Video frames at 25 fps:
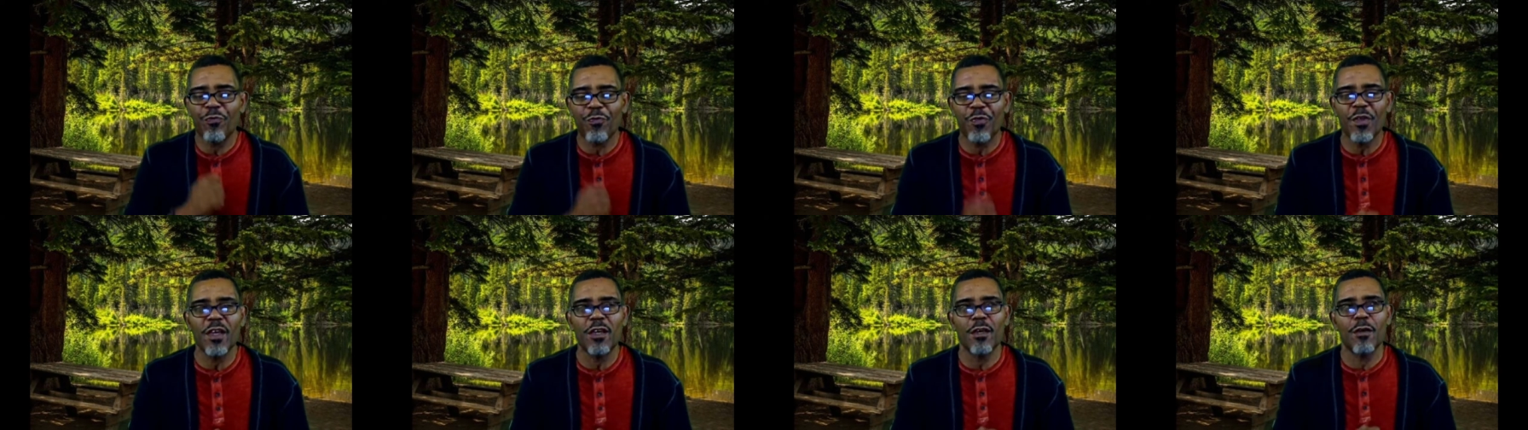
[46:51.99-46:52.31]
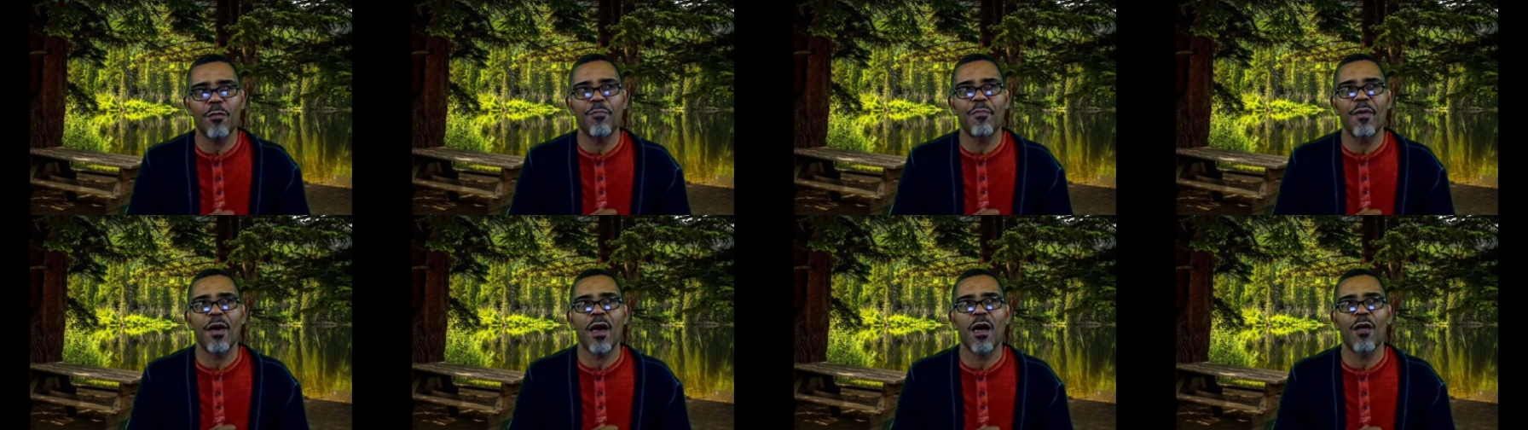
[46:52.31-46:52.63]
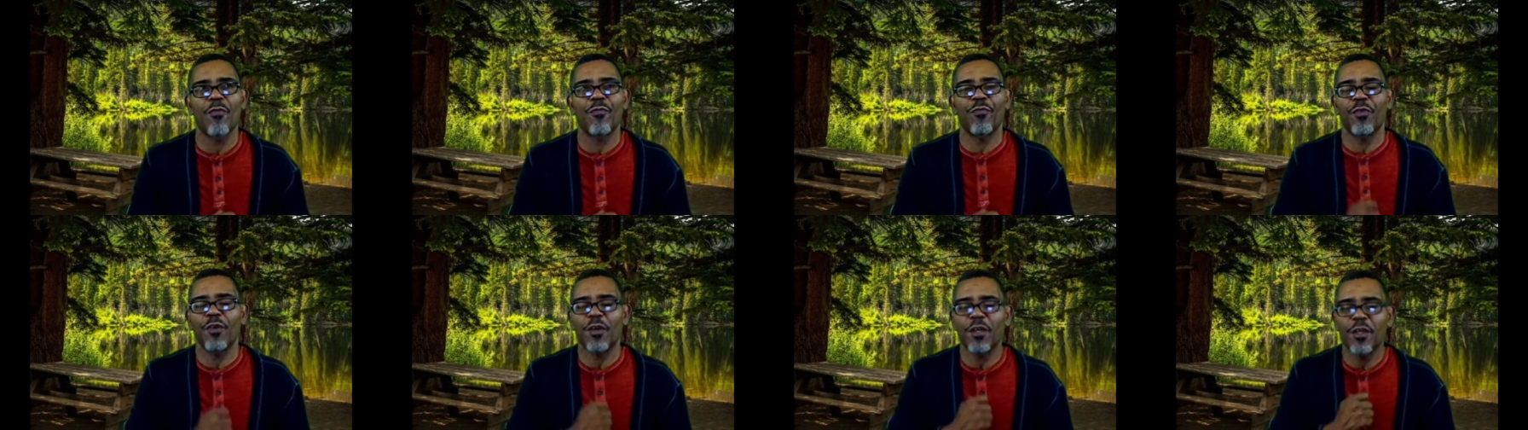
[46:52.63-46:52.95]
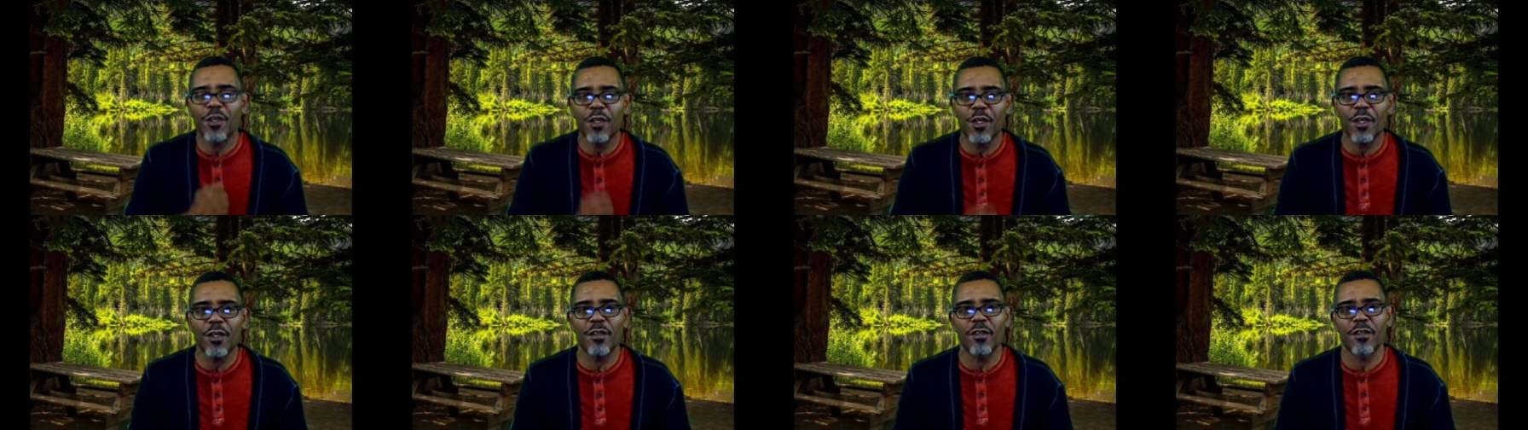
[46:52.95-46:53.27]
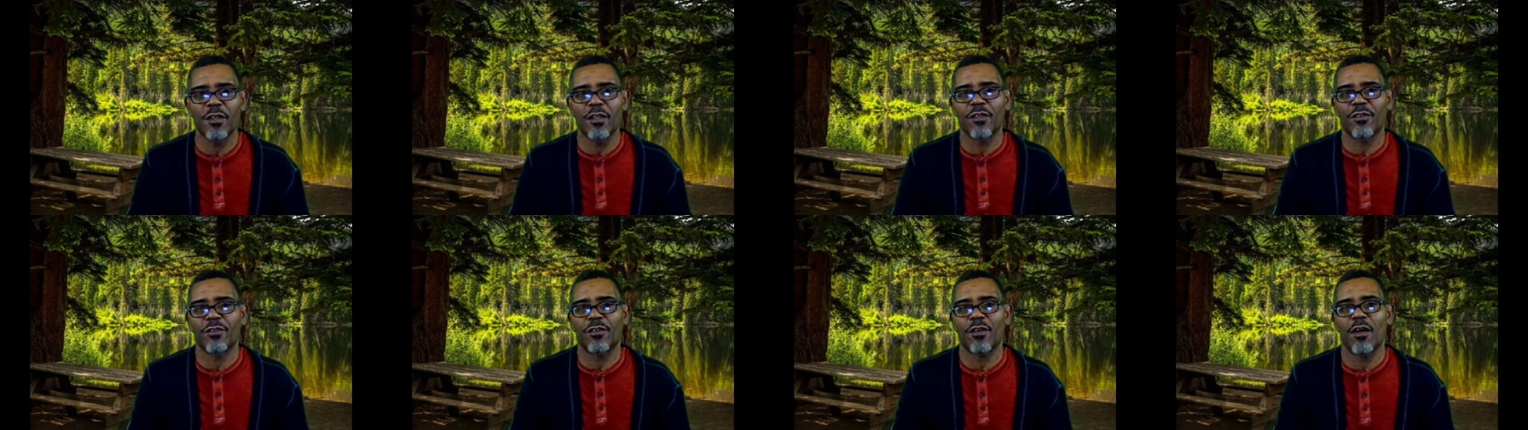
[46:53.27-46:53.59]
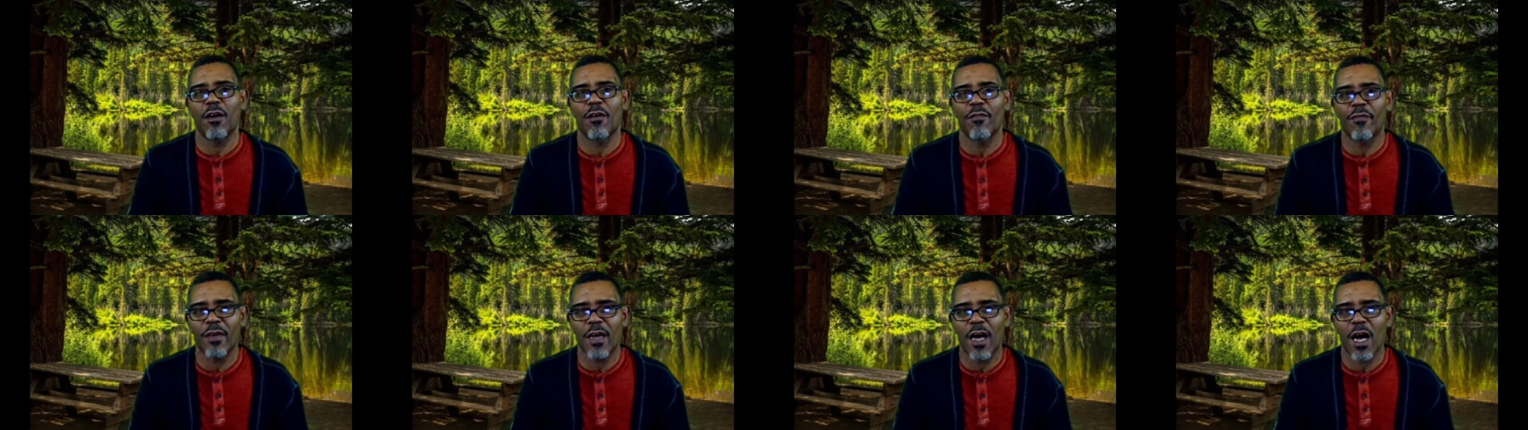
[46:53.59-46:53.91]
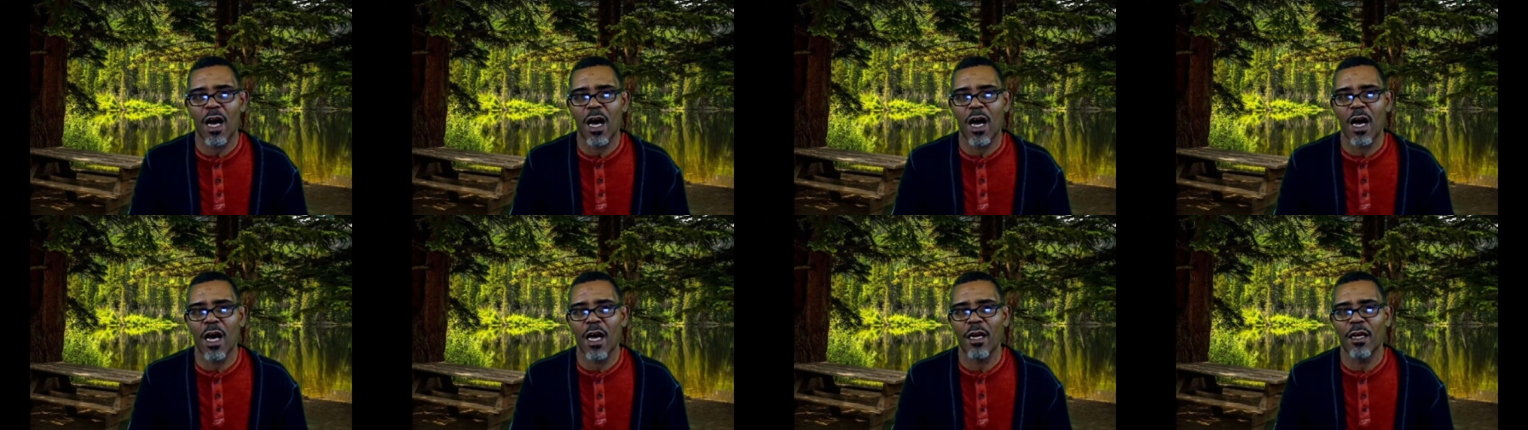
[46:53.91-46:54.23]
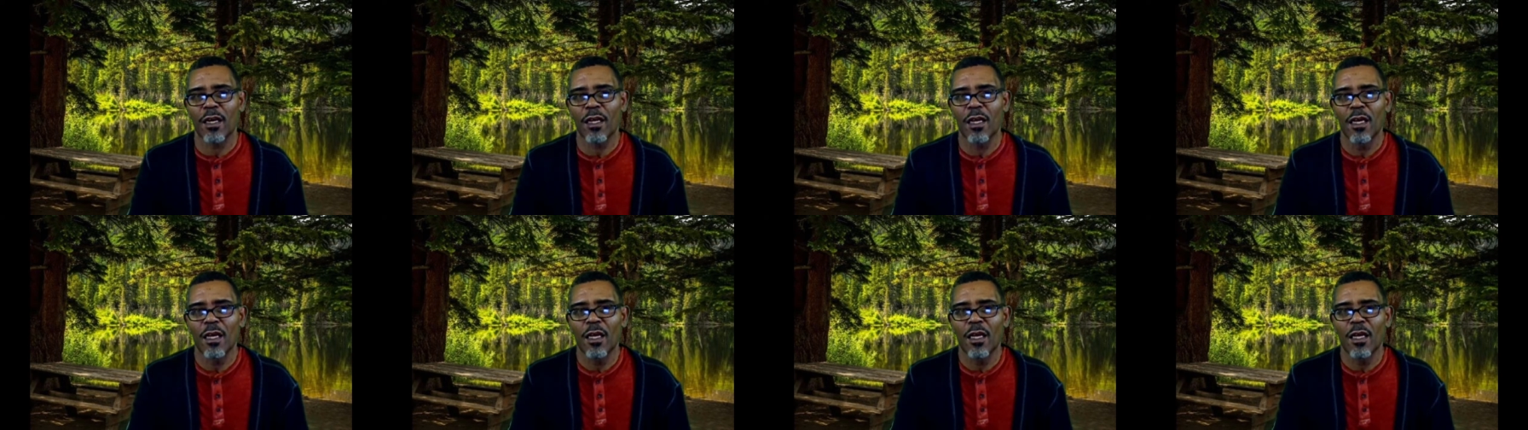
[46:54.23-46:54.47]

think about the goodness of God